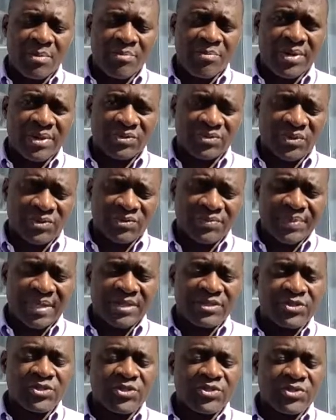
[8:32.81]
But what we
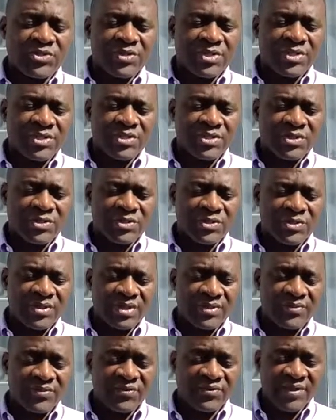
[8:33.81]
plan to do is to
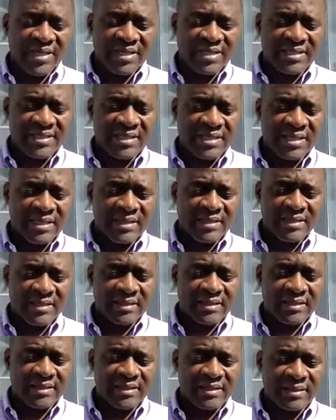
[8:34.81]
infect
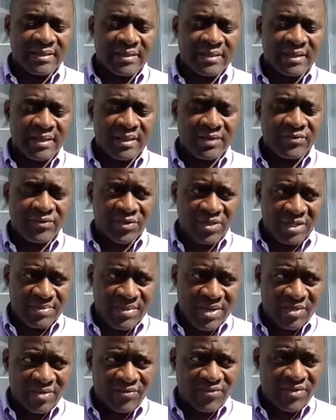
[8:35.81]
uh, alveolar
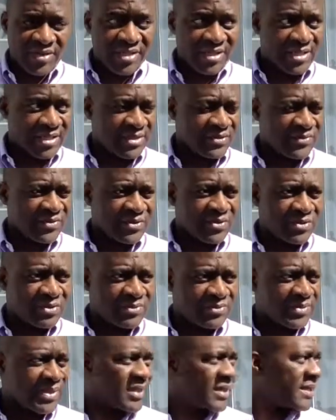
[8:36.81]
macrophages
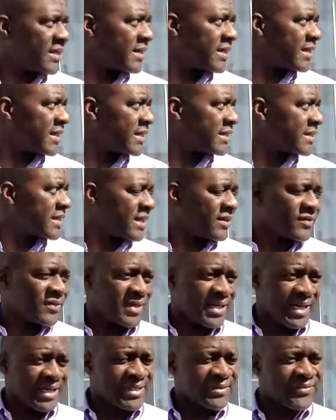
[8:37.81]
from uh, HIV
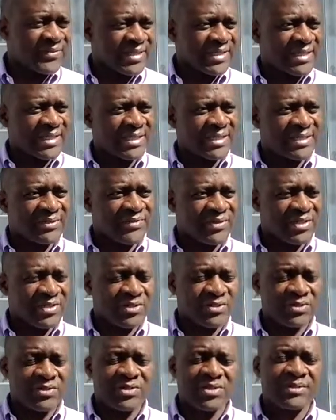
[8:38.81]
uninfected
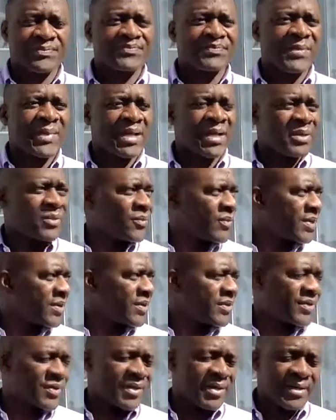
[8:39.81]
individuals mm -hmm.
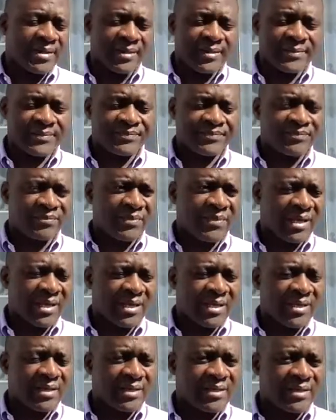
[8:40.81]
with um,
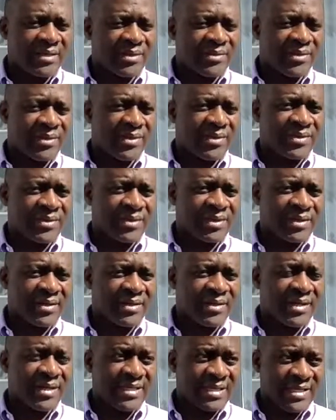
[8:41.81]
uh, with
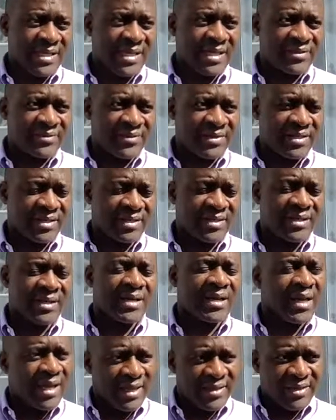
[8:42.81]
HIV,
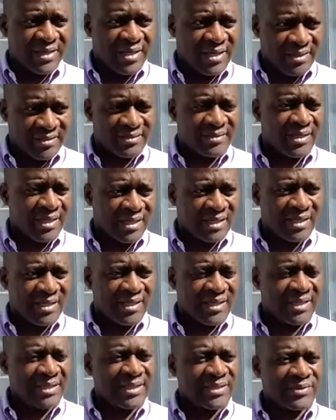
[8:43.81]
uh, and then uh,
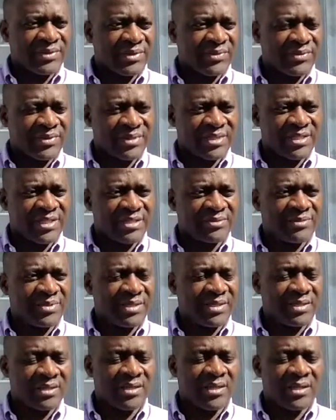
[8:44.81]
later with, with TB,
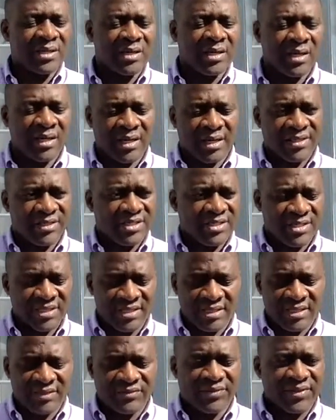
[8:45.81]
uh, and
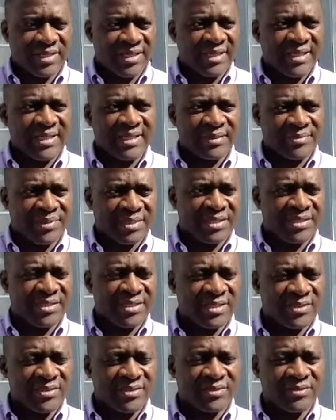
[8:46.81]
see if we can get a
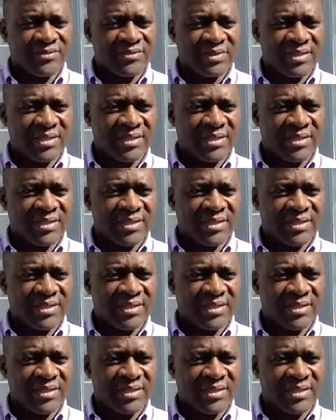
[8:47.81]
pattern of